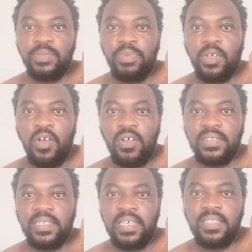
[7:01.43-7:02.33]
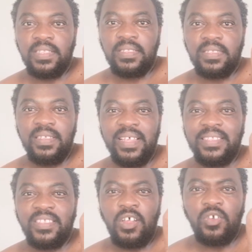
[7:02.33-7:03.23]
is because
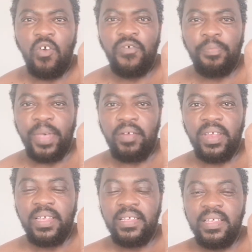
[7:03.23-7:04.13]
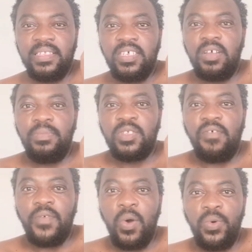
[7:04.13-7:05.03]
it's not overbearing in terms
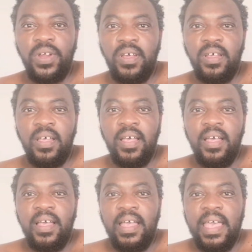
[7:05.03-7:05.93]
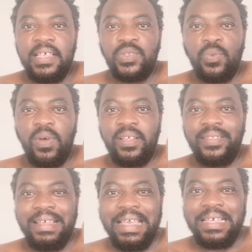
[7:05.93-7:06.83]
of odor, as
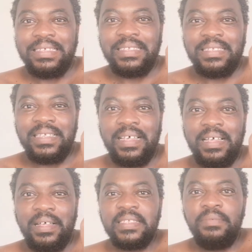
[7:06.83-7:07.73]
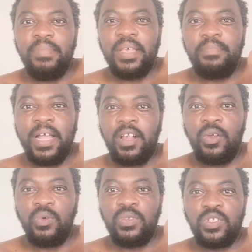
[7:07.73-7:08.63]
well as it doesn't make my
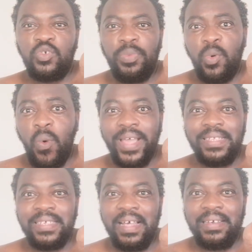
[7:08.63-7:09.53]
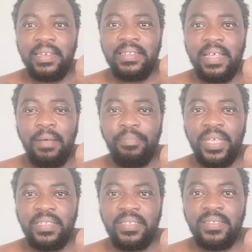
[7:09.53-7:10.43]
clothes to be white under the
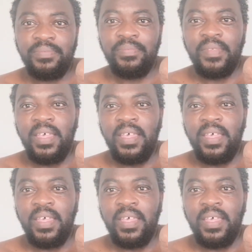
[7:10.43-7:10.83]
armpit.